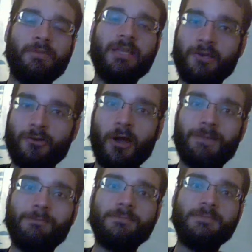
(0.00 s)
did the
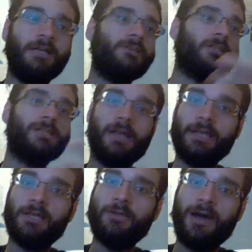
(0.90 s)
crime. Just
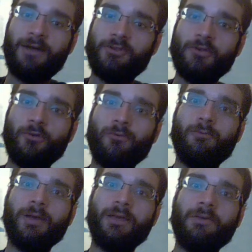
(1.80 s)
like you have to do
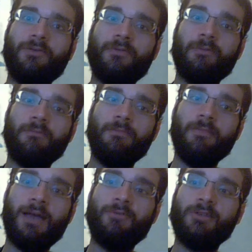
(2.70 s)

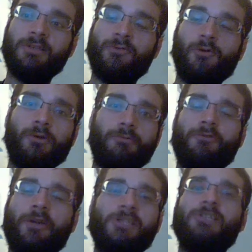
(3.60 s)
with evidence for
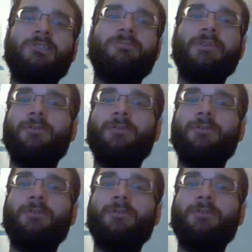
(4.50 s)
creationism.